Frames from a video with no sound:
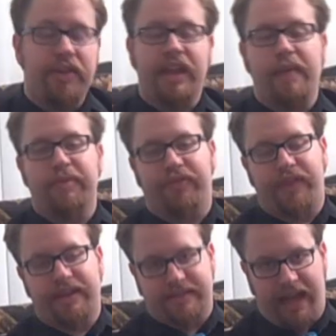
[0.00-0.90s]
The game is
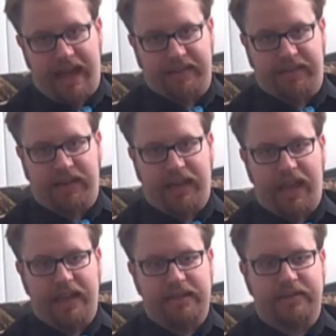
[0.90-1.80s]
fantastic
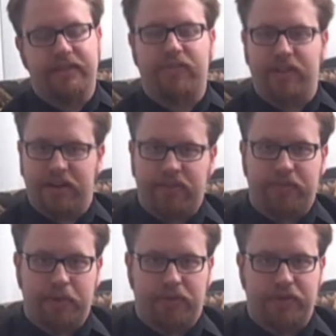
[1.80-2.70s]
and different enough
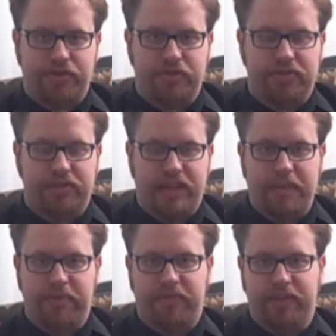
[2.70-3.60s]
from the original to
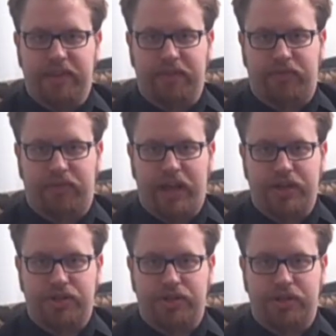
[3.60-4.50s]
keep it feeling
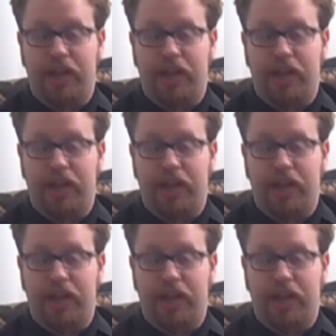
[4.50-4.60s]
fresh.